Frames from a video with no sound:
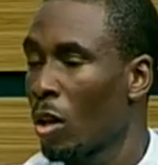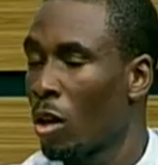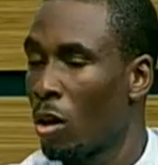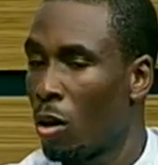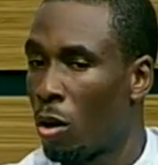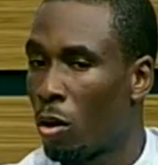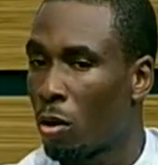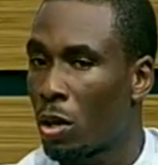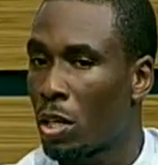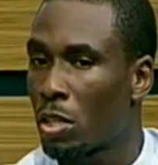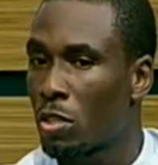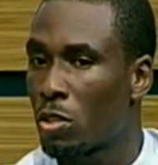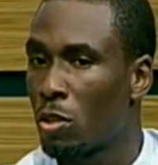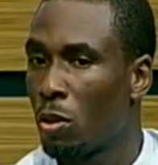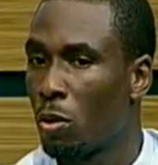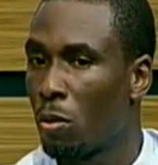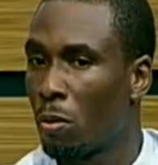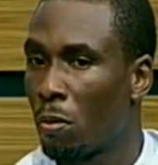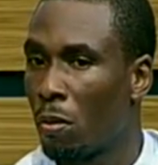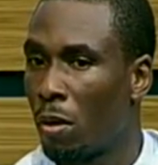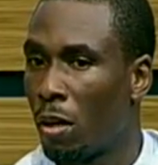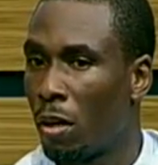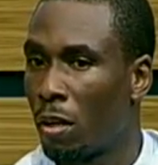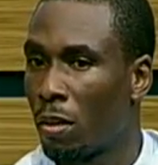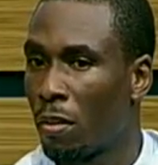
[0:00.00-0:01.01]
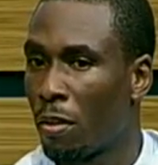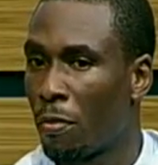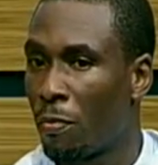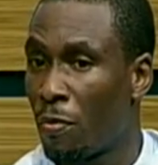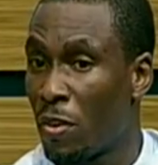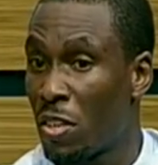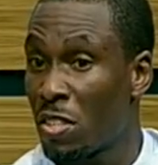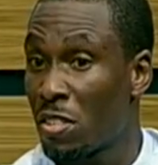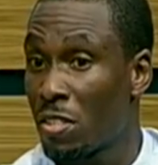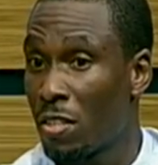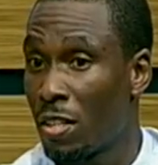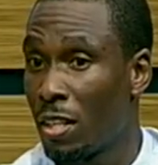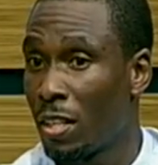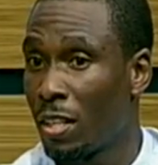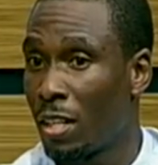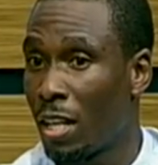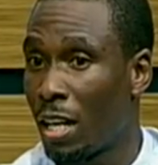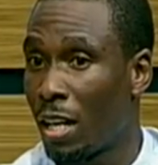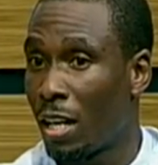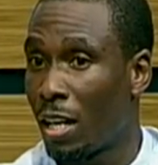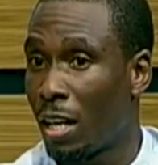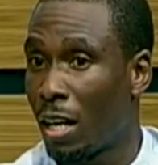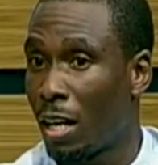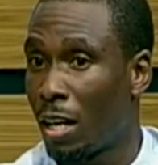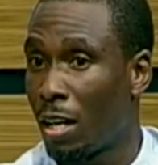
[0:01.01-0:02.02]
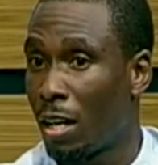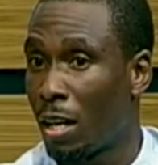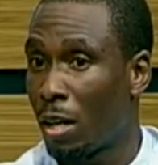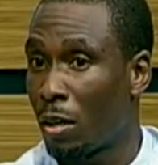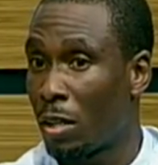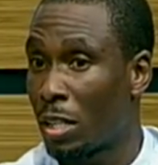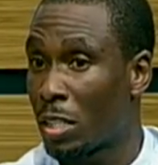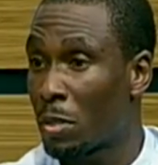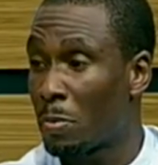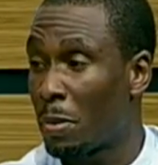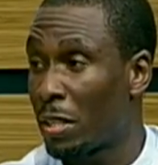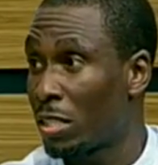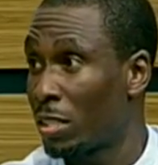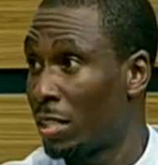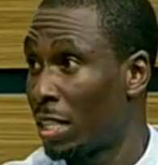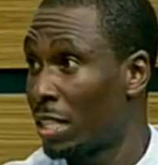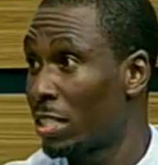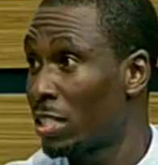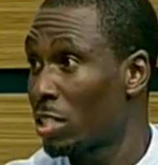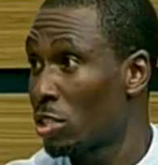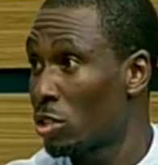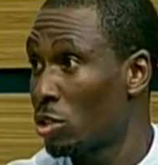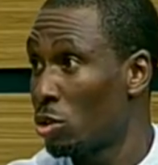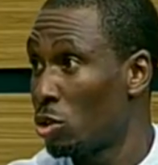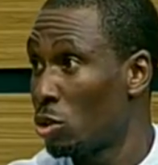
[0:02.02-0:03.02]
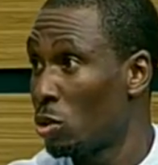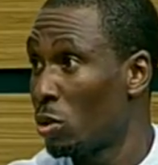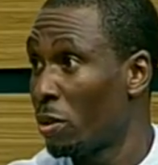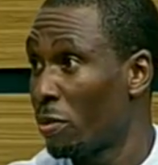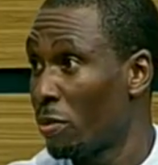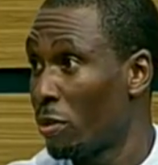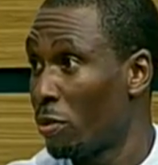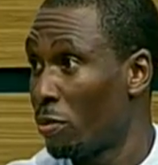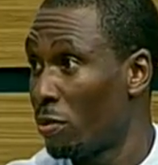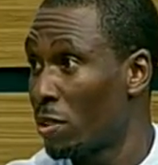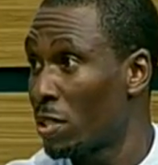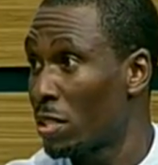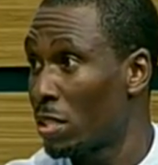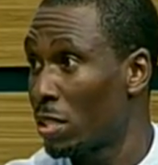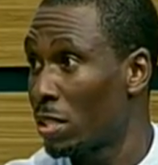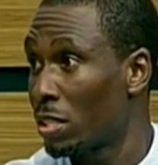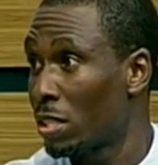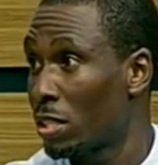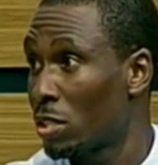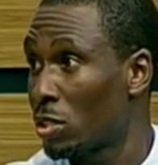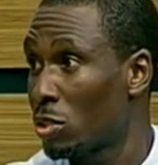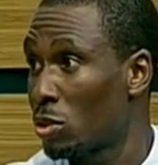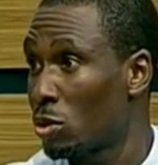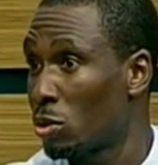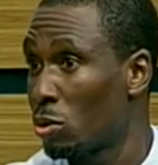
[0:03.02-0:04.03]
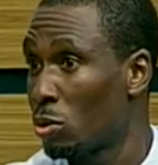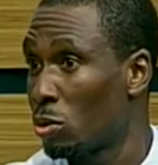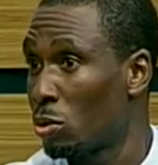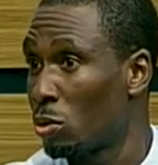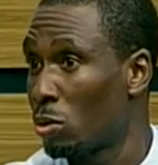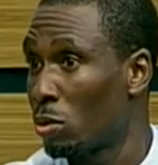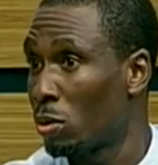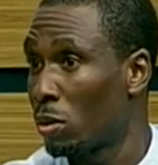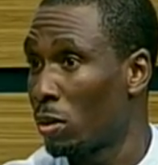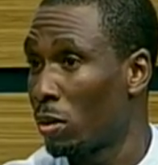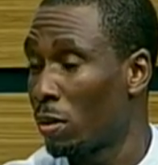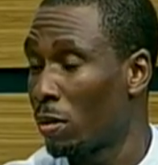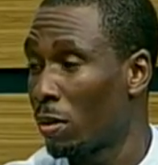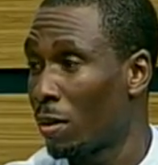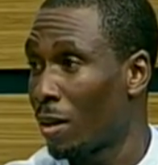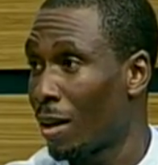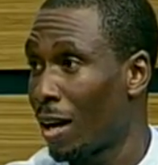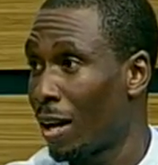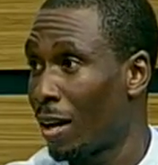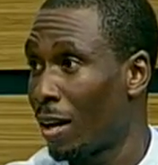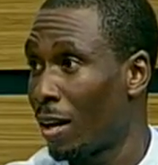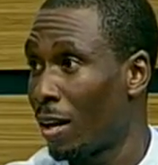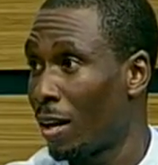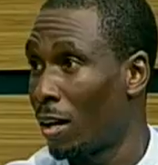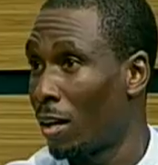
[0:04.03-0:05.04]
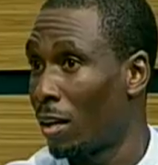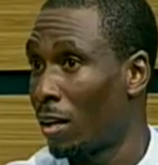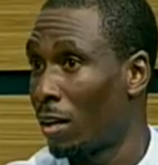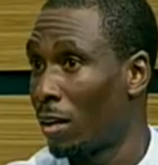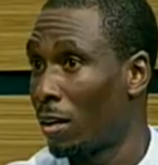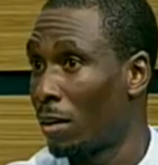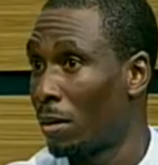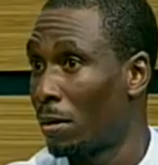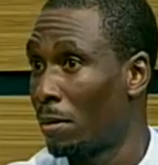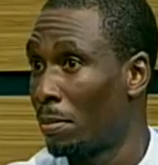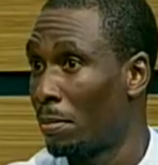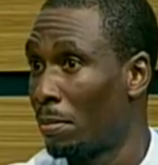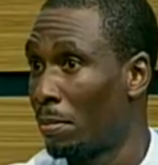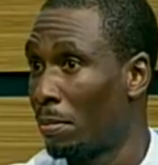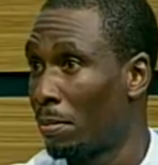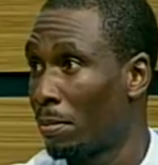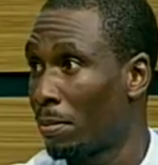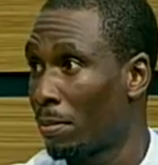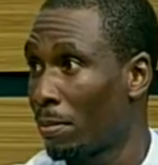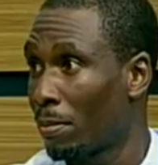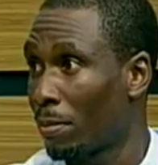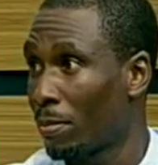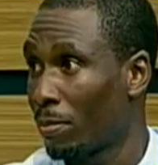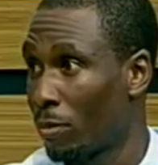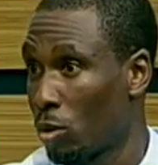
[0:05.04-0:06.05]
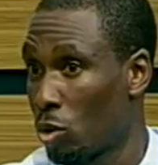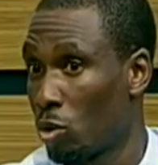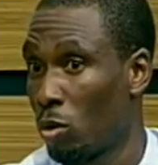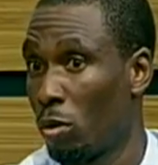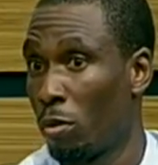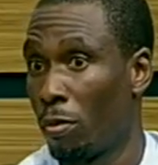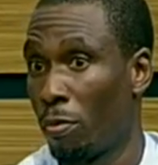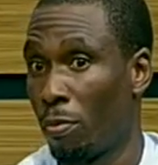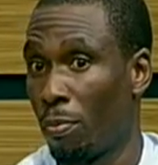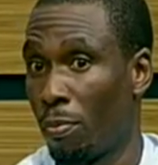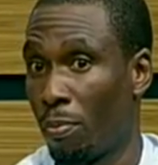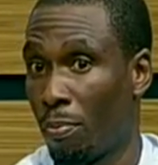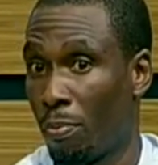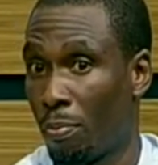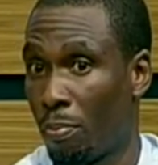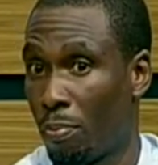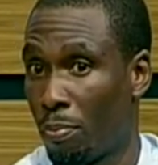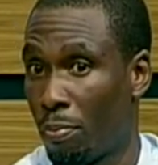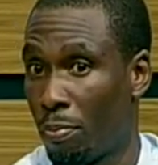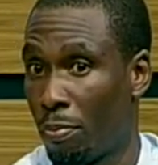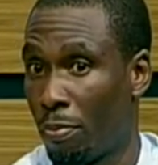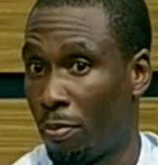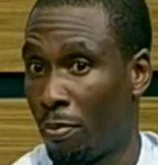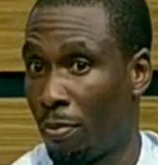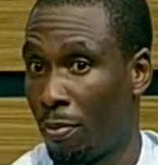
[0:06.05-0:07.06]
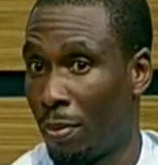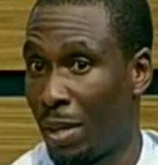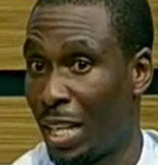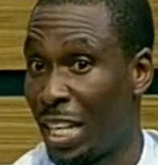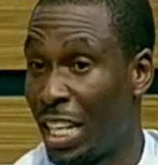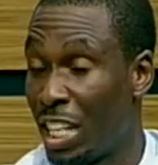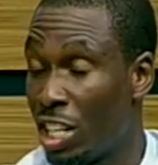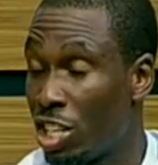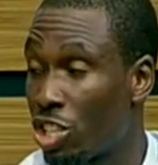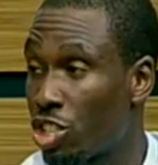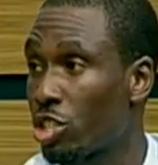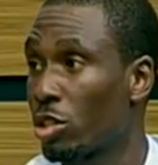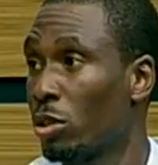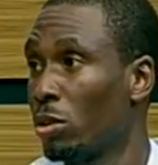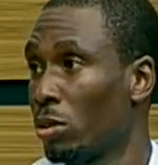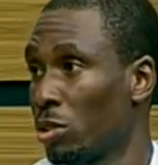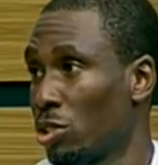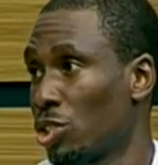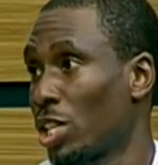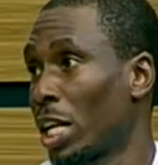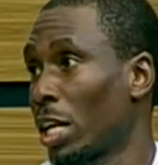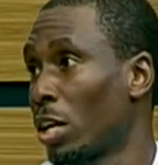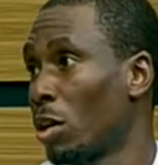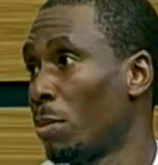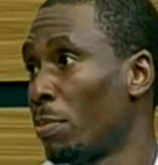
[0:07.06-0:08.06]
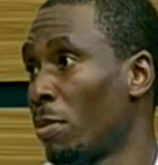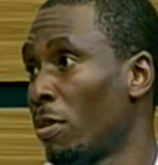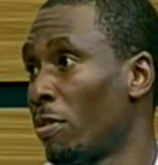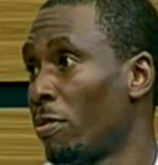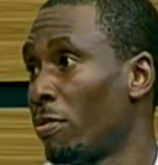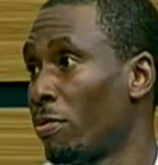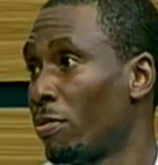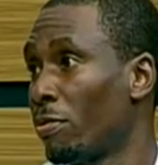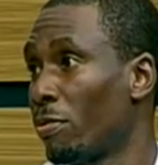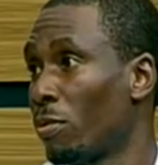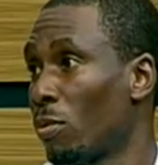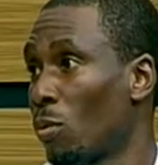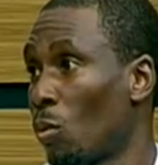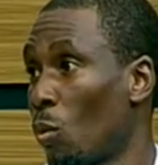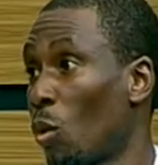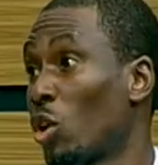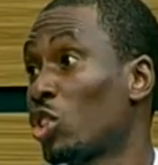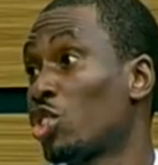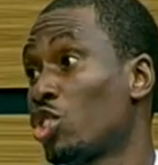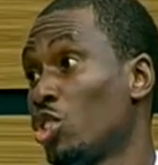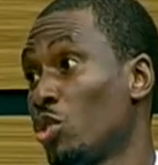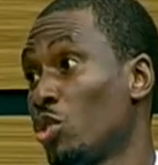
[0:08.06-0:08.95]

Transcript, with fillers: Okay, so the first thing that I'd expect a dentist to do if you visit is to um, do an initial checkup of what